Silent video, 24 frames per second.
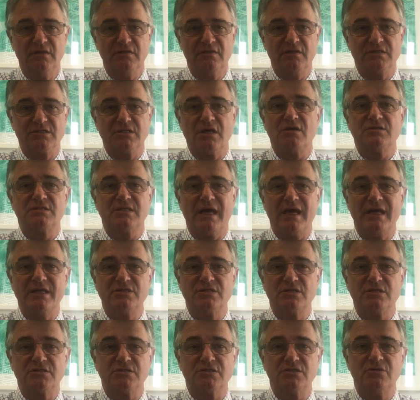There's those
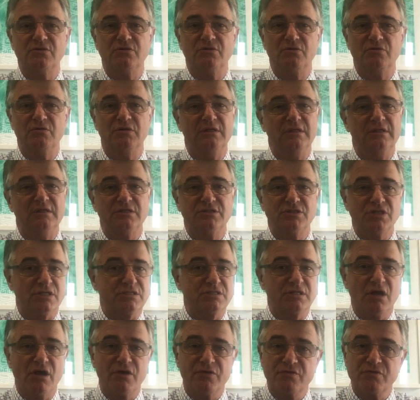agents who
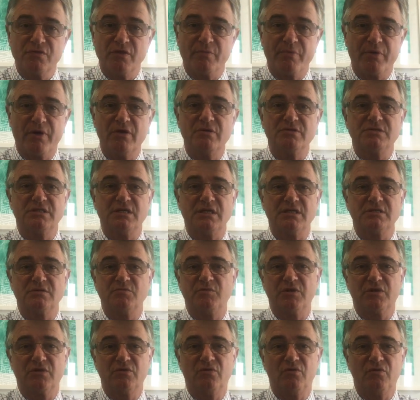just go through the process, and
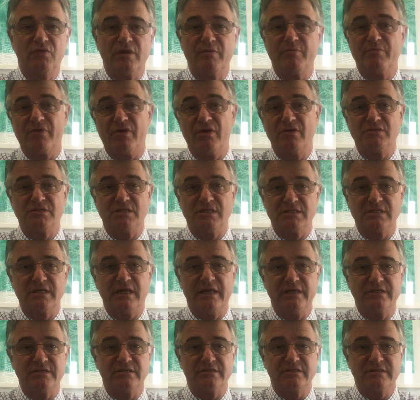we call them process
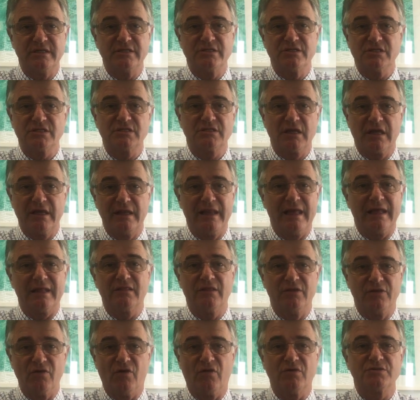agents. They just connect
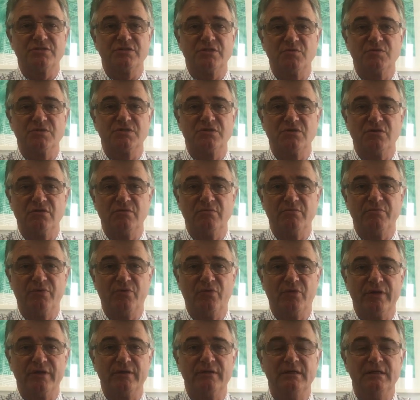the dots to a certain
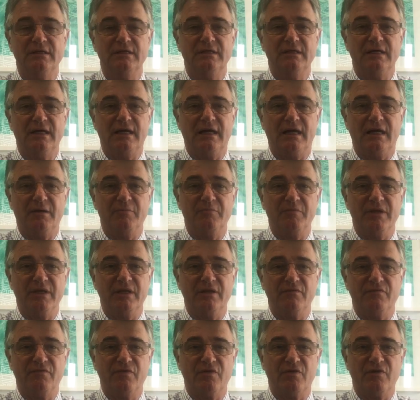point in
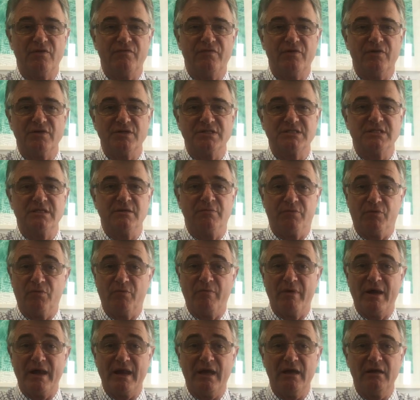a very, very simple
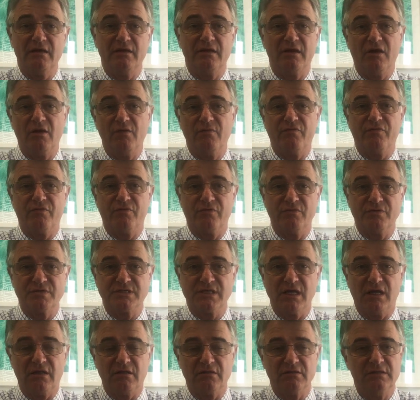manner and hope for a
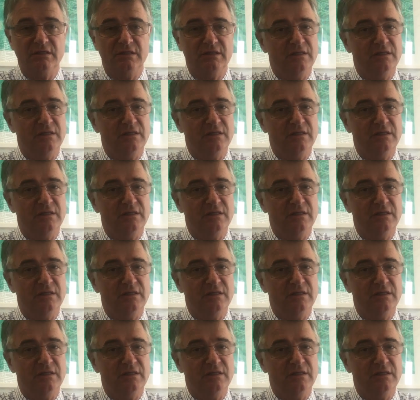result.